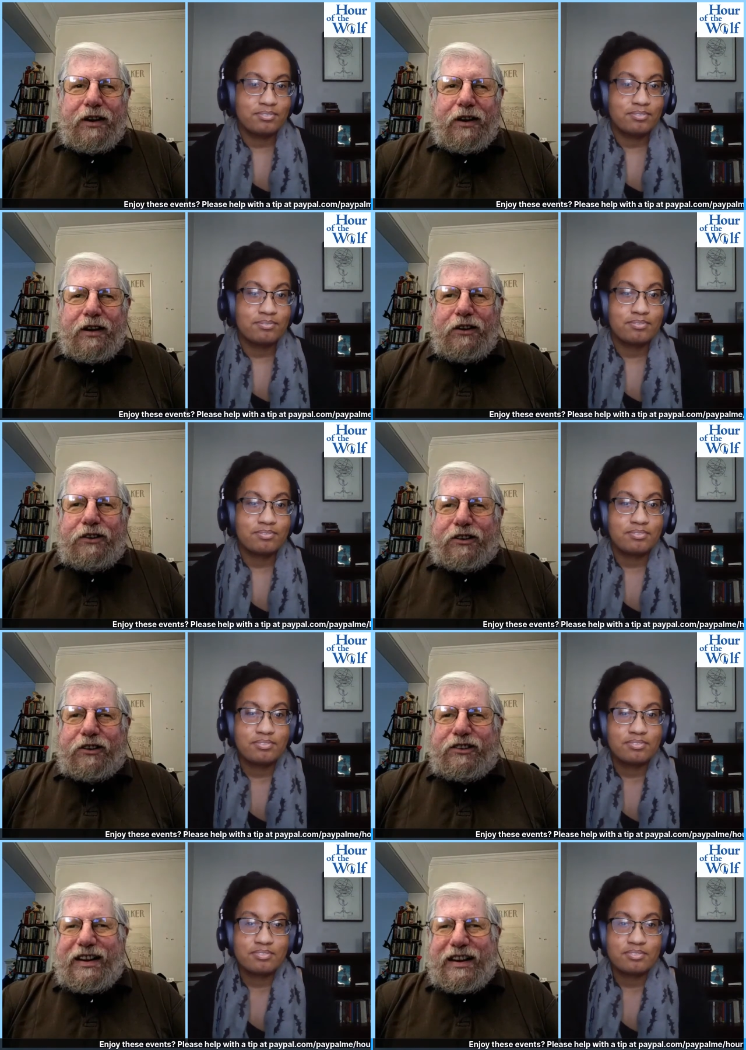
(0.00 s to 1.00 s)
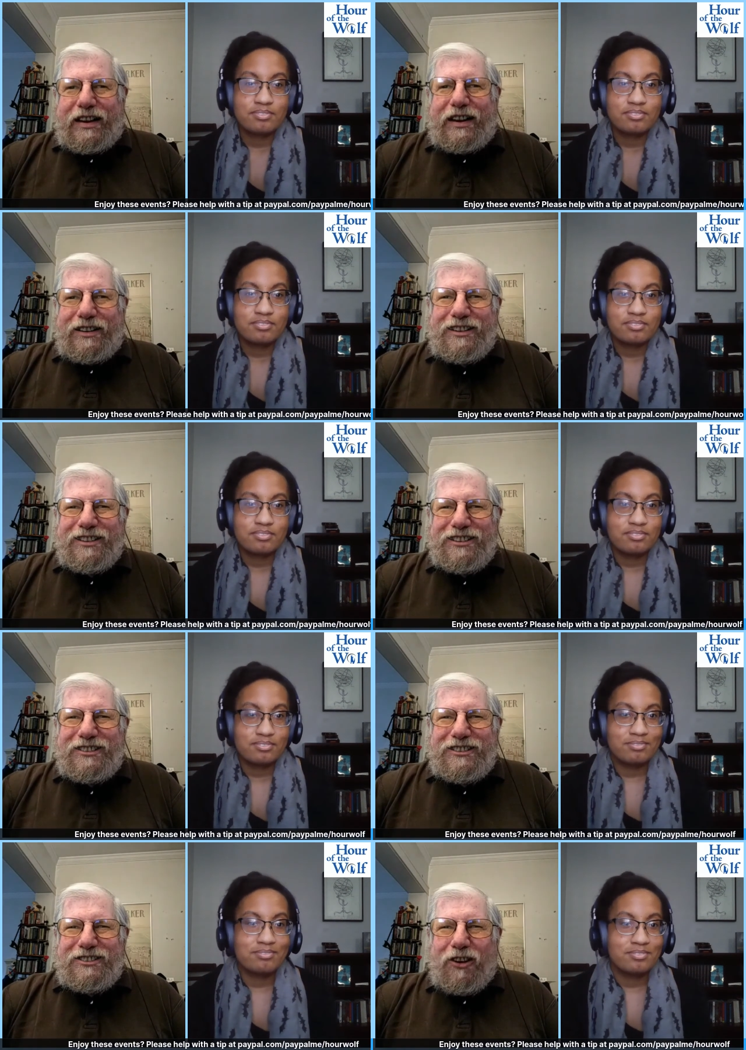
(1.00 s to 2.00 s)
Speaker 1: succeeded
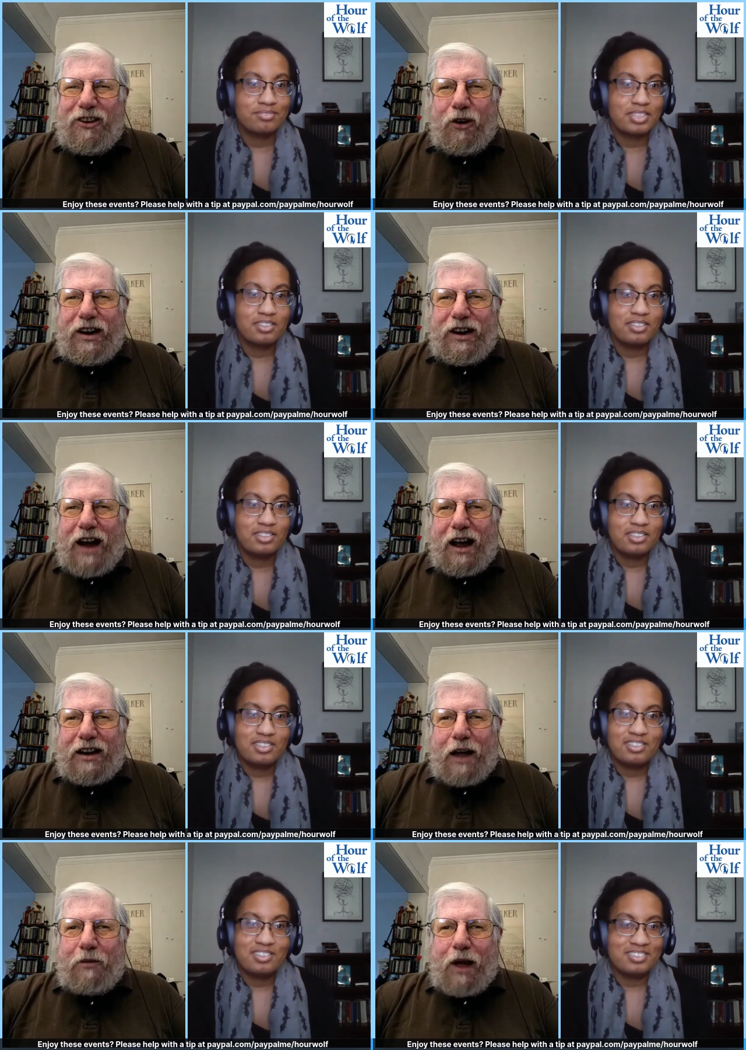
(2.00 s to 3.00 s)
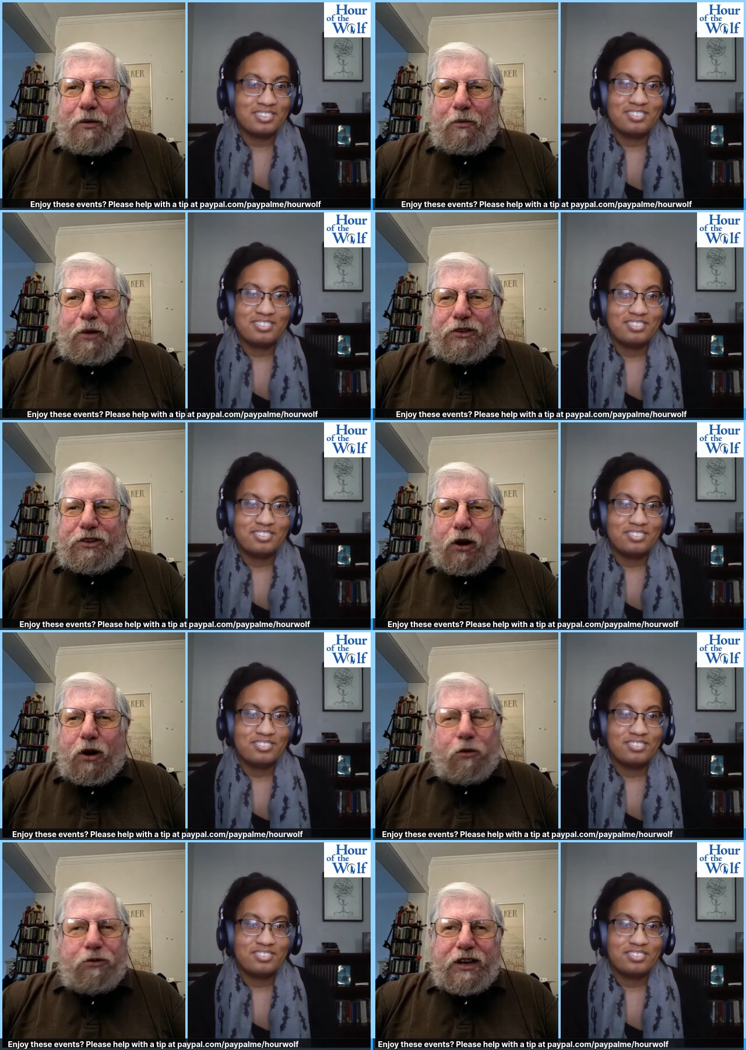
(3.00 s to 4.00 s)
mm-hmm. or not. I, I right. wasn't
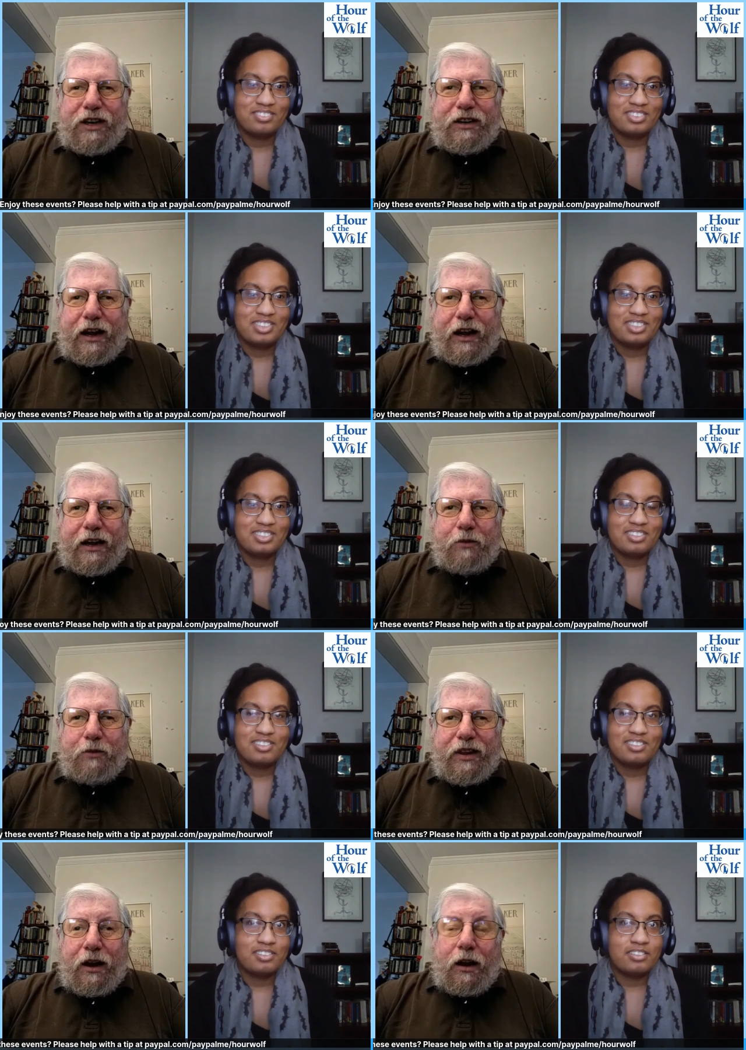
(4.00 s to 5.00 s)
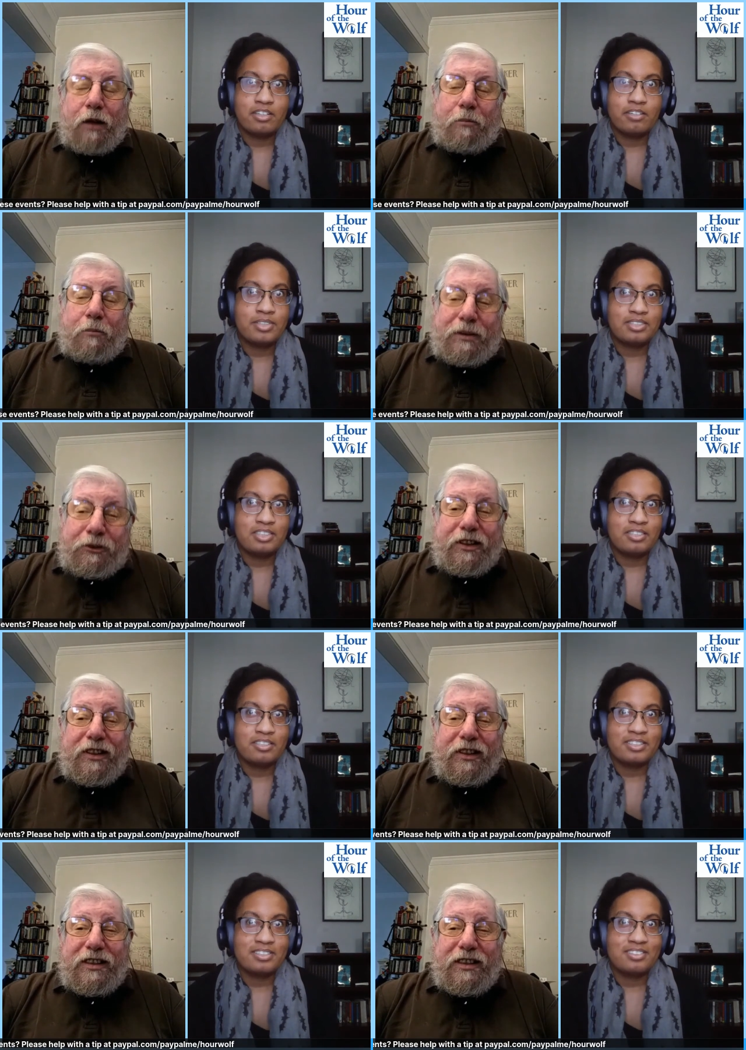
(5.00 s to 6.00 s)
overly taken with it. Oh, no, I
Speaker 2: wasn't
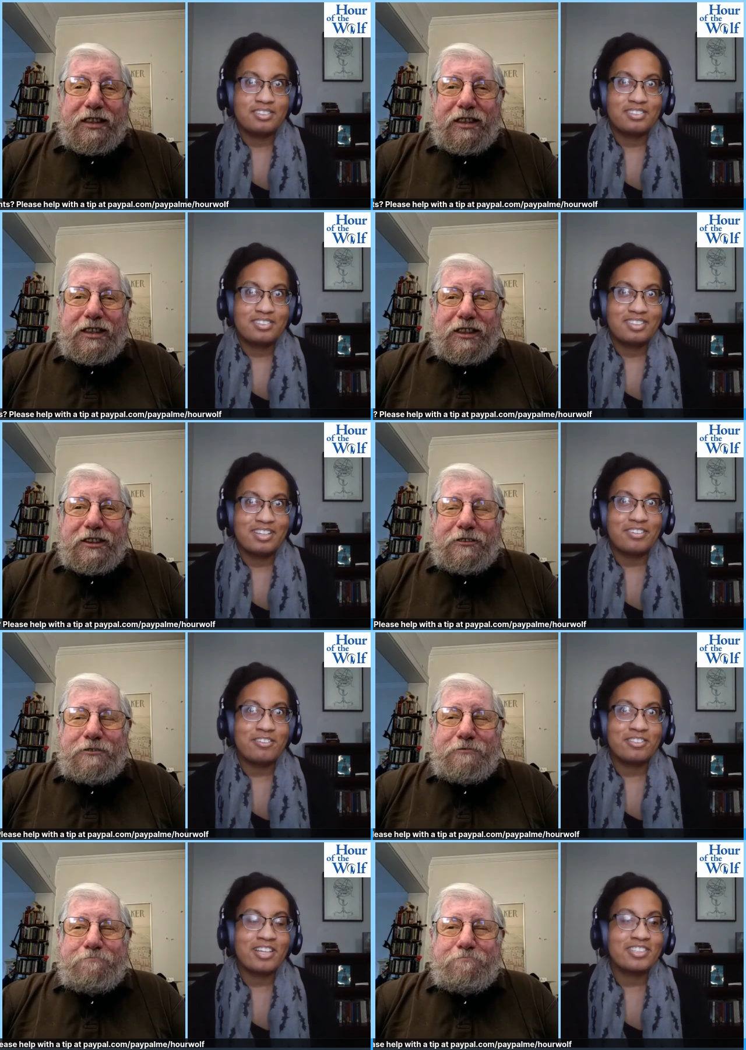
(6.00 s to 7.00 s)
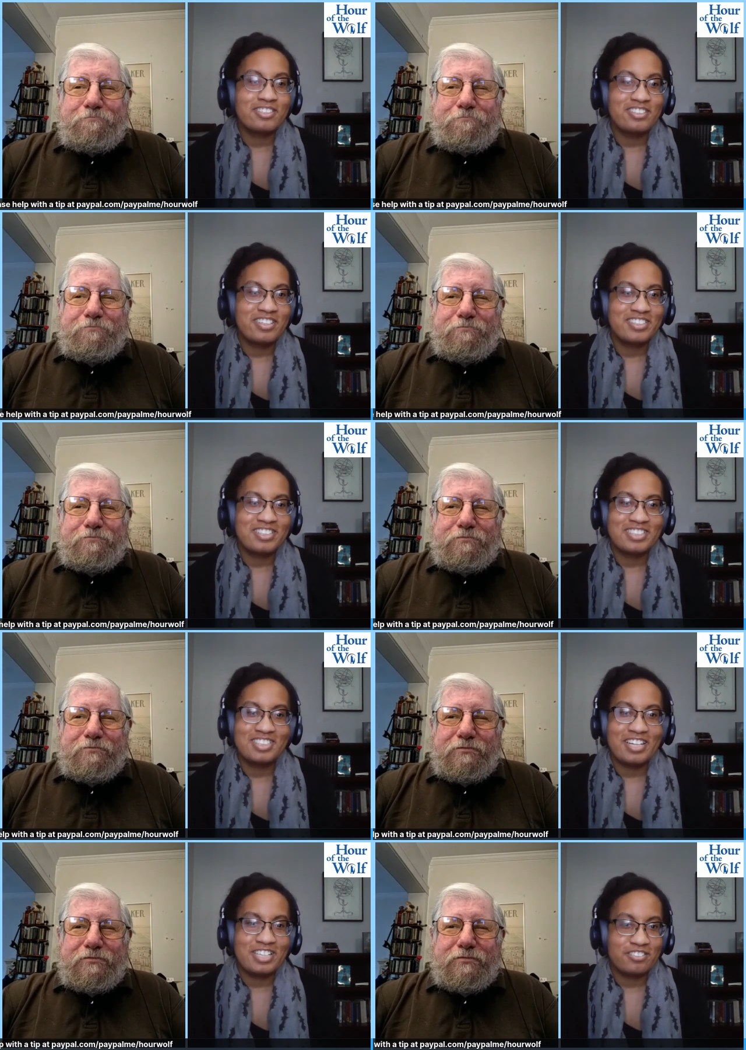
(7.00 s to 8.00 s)
either. I just and there's lots of things I
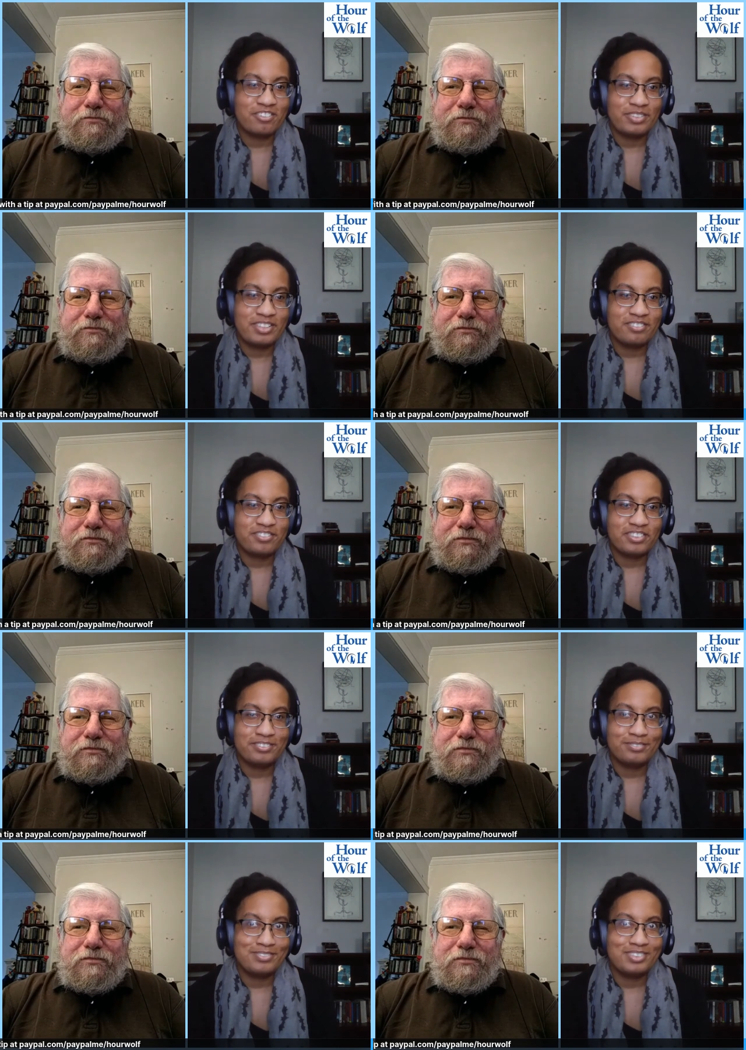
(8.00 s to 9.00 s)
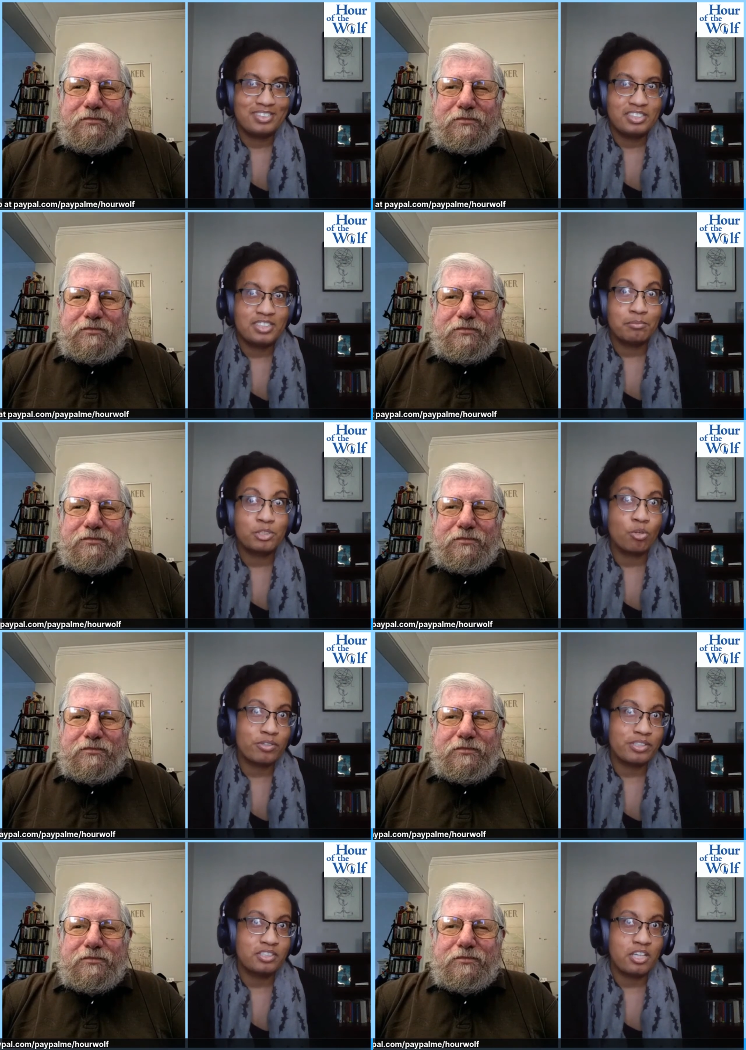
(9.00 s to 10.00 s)
disliked from it, from some
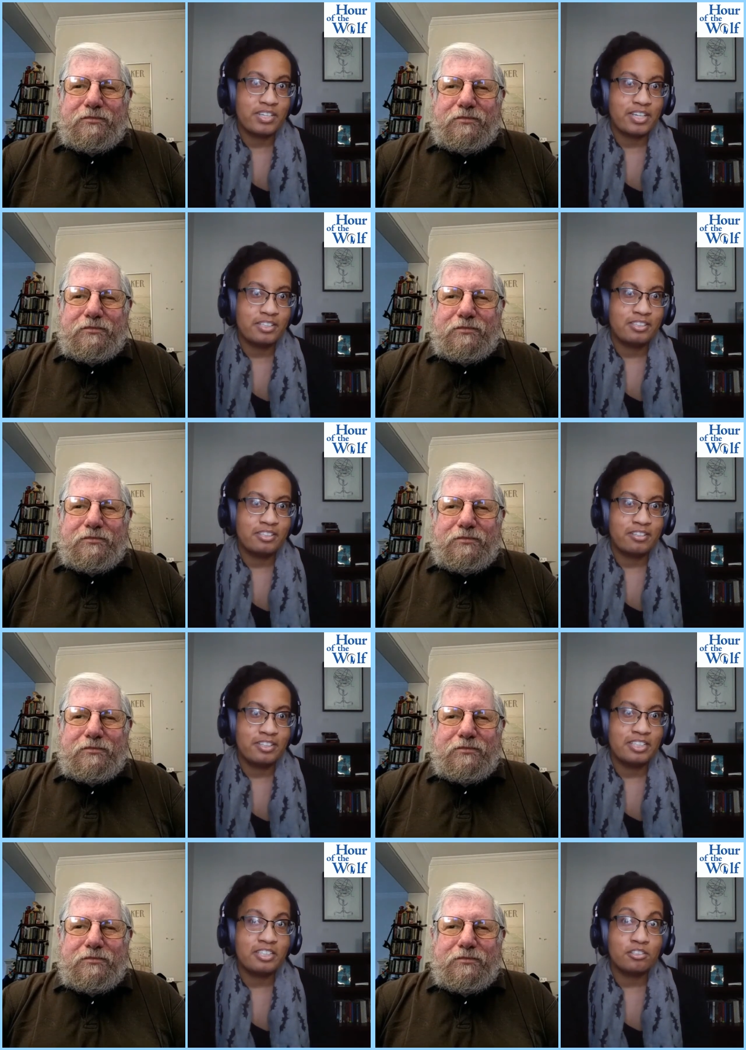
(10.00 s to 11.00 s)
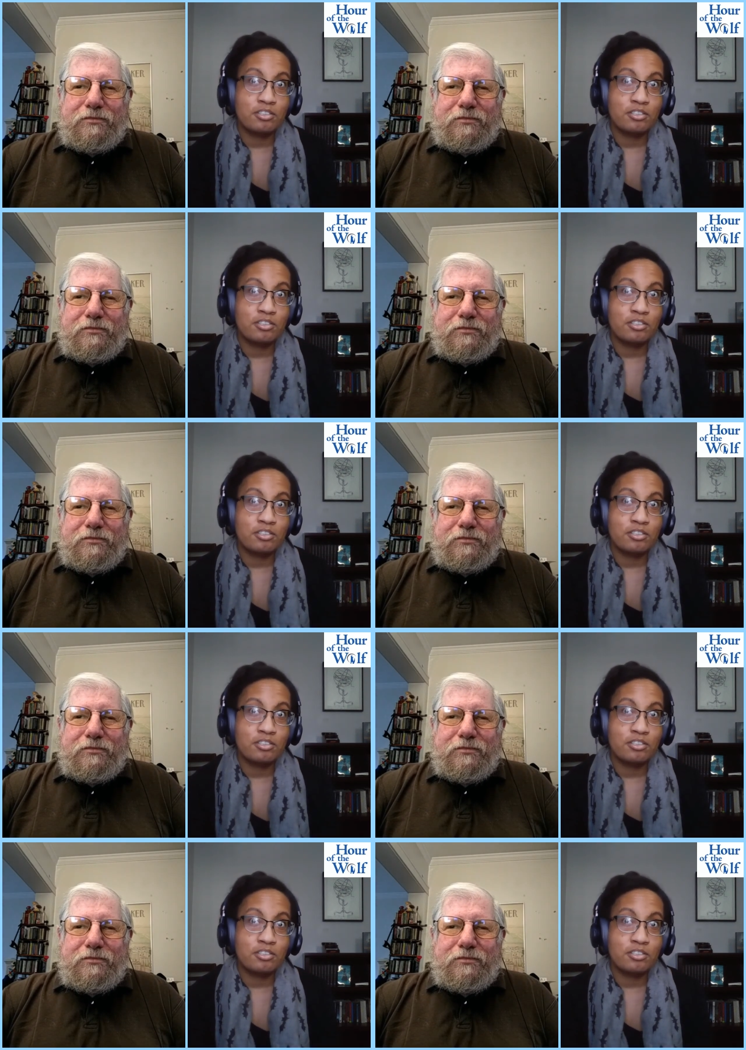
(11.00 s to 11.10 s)
story stuff they had in there. I didn't get